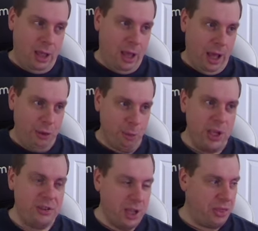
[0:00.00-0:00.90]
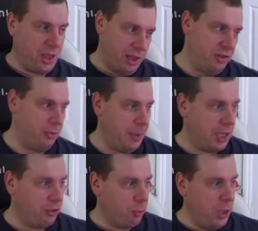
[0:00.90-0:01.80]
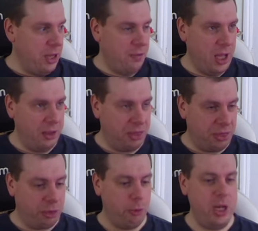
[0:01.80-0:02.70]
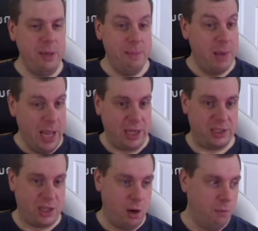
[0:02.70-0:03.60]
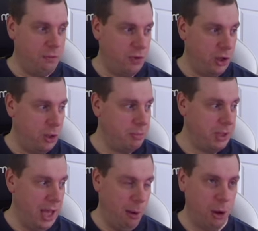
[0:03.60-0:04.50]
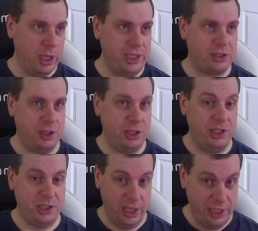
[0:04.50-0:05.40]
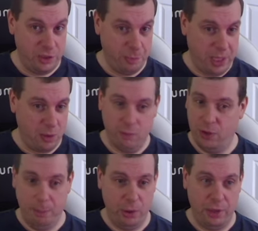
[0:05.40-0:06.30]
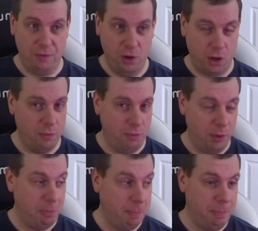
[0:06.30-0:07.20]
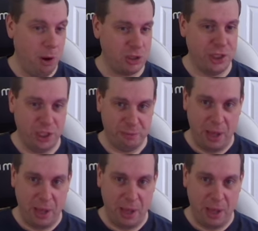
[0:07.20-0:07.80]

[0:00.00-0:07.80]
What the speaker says: And the reason I think this is because we have had three mechs confirmed now, or at least the designs have been confirmed, but they've not confirmed the box sets.